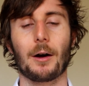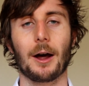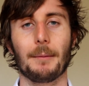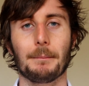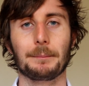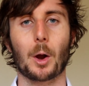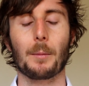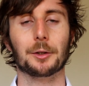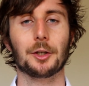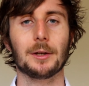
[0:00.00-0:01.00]

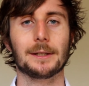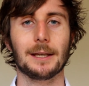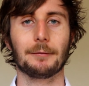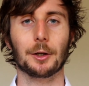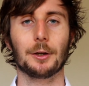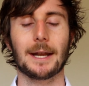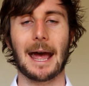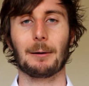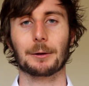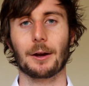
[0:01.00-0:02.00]
opportunity of a good
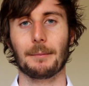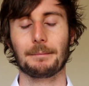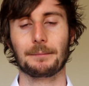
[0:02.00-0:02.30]
outcome.